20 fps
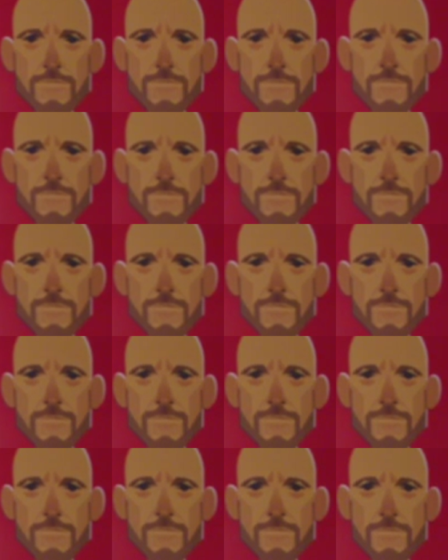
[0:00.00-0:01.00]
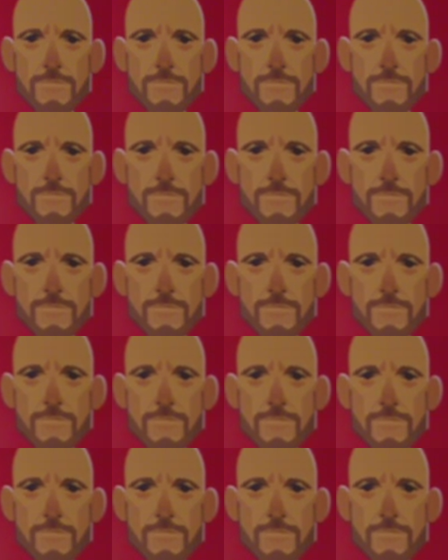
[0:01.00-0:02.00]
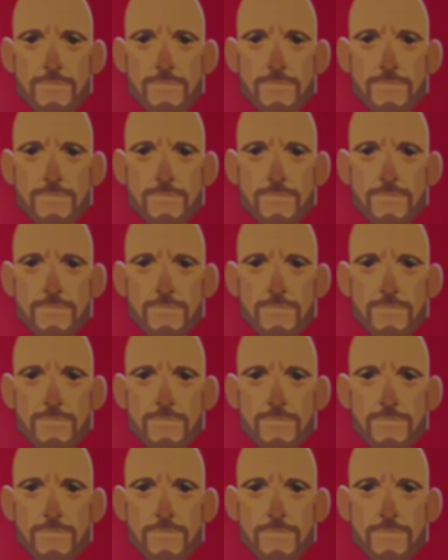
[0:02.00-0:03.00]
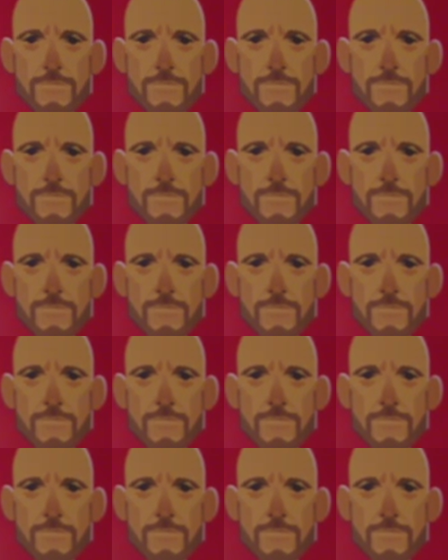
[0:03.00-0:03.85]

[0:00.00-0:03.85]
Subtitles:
(silent)